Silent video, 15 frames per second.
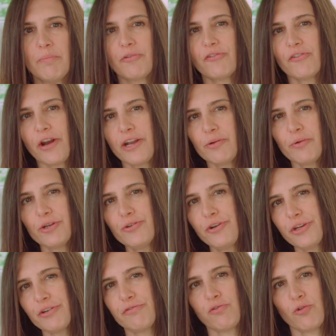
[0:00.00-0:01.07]
But for anyone who
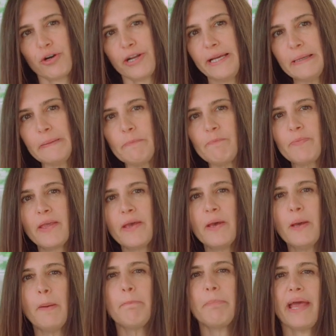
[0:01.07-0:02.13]
can afford it,
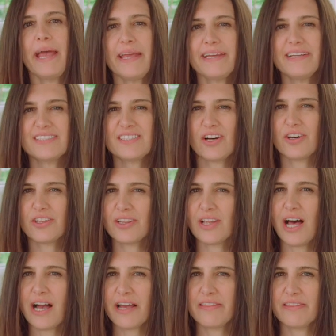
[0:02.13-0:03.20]
paying to
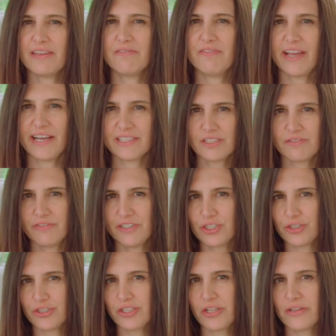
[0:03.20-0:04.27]
unlock the advanced
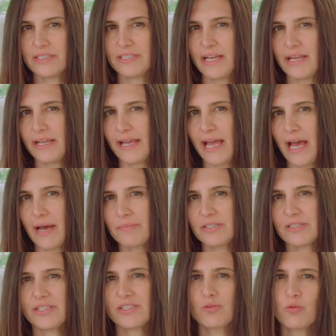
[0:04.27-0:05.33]
features on the dating
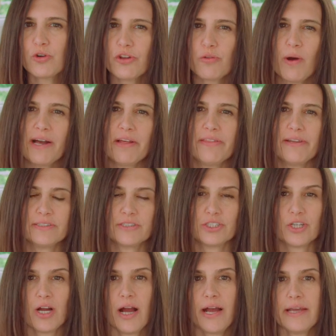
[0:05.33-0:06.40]
apps is a worthwhile thing to
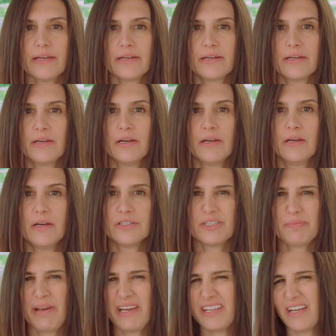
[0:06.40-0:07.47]
try.
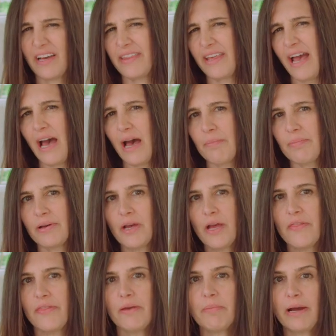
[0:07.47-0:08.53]
Depending on the app,
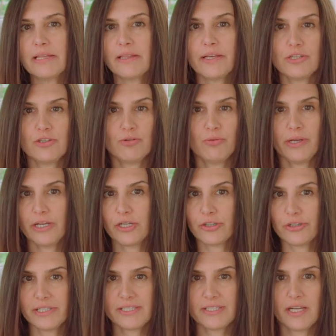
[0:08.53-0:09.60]
they might let you
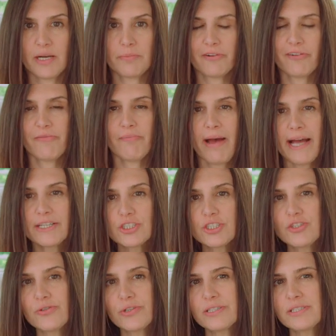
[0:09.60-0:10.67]
increase the number of
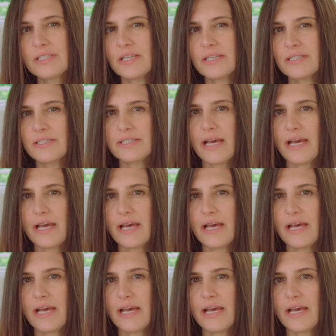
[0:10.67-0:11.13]
matches you can see in a